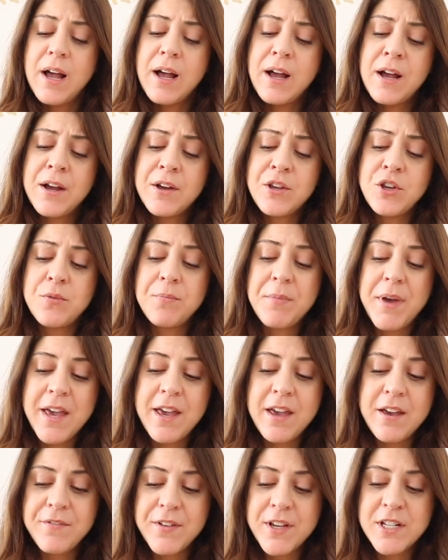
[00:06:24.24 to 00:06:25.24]
You may
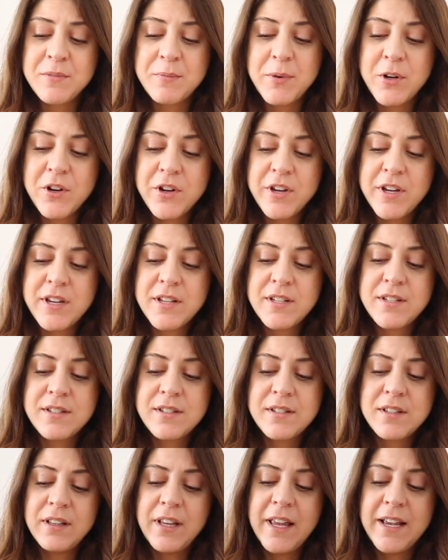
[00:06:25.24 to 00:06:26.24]
have
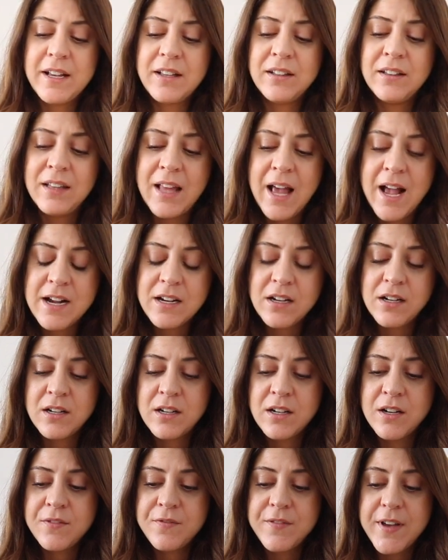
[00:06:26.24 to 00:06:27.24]
experienced like a lack
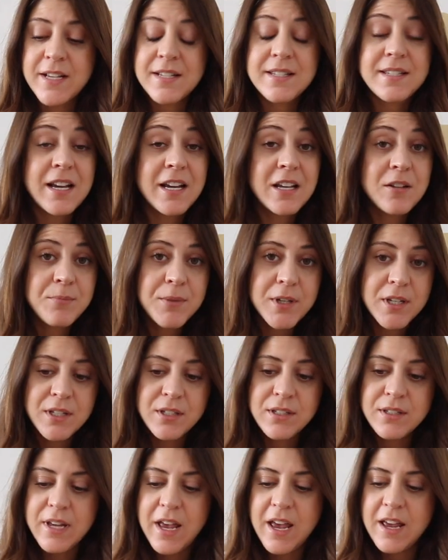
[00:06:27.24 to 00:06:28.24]
of
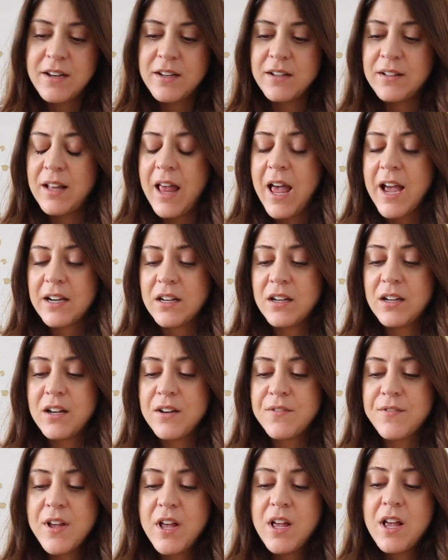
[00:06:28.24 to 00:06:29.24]
excitement and a lack
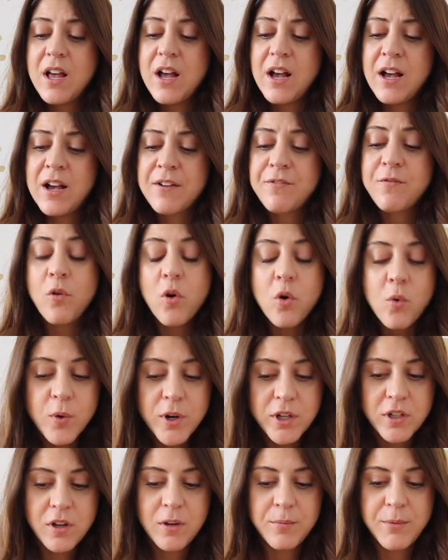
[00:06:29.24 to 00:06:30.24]
of
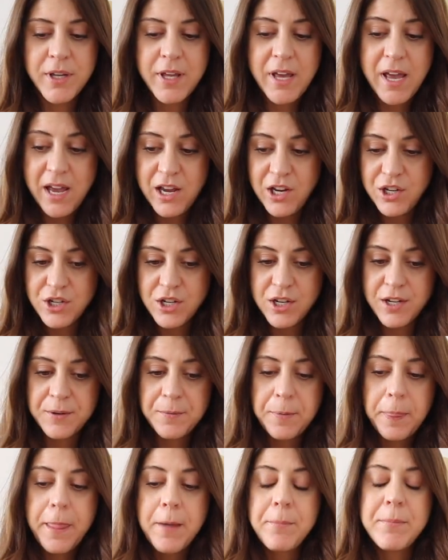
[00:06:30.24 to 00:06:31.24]
forward
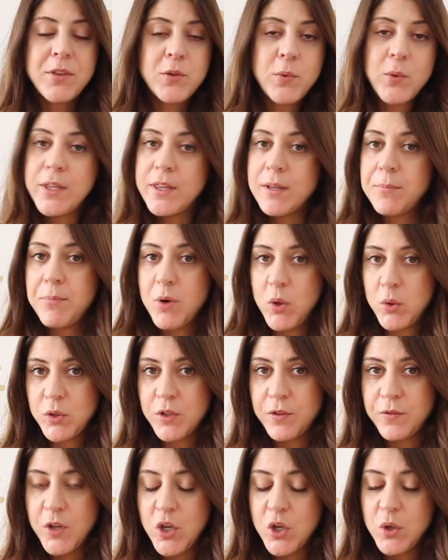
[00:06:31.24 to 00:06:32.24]
communication between the both
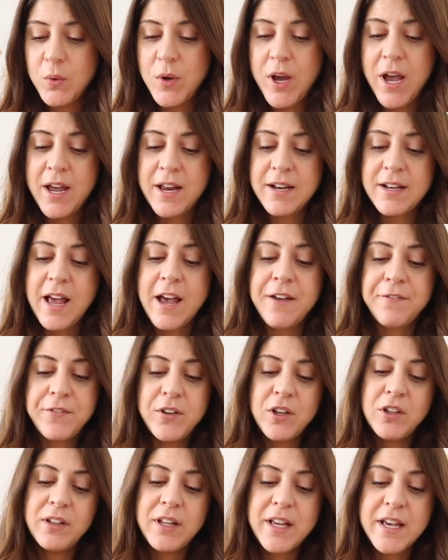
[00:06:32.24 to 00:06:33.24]
of you. And I
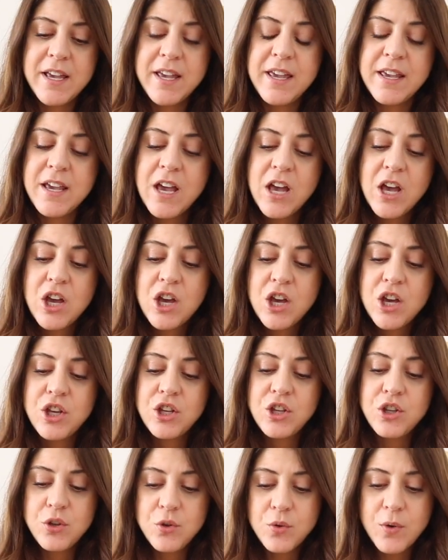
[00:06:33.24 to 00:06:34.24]
feel like
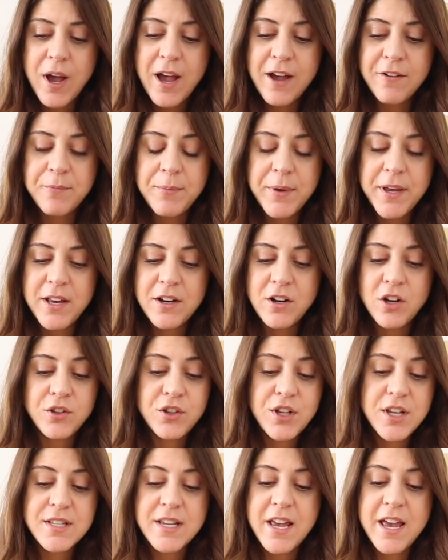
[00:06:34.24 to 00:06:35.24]
you have been on
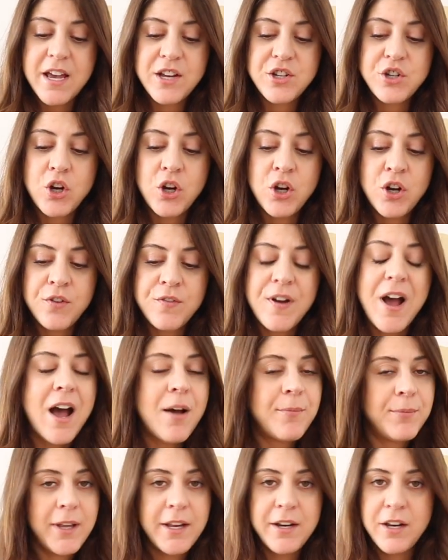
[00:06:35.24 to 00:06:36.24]
this edge of
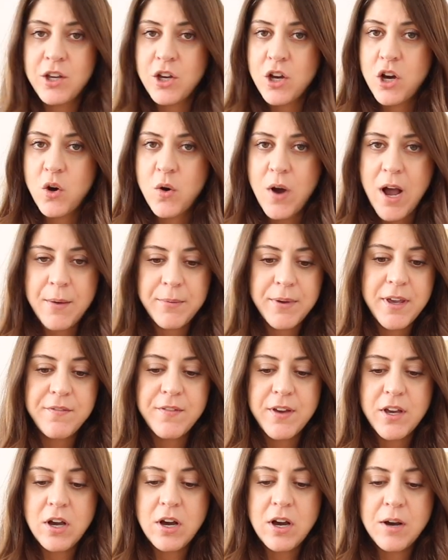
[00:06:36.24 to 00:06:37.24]
I'm letting go, I'm
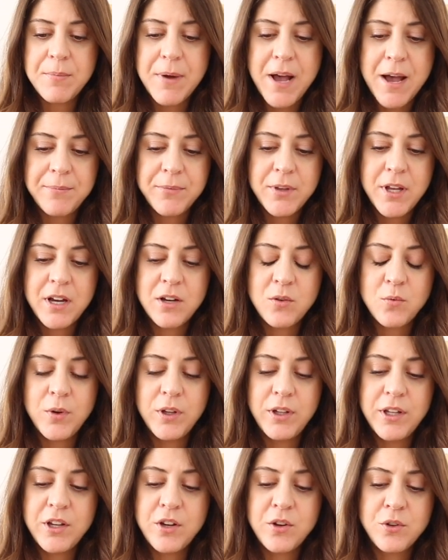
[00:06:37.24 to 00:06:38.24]
giving up, I'm not
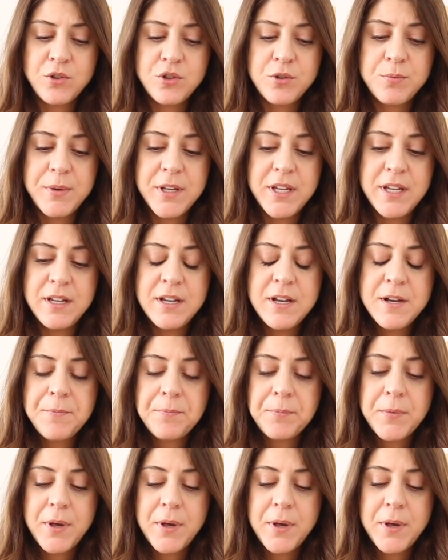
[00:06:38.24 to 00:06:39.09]
really going to be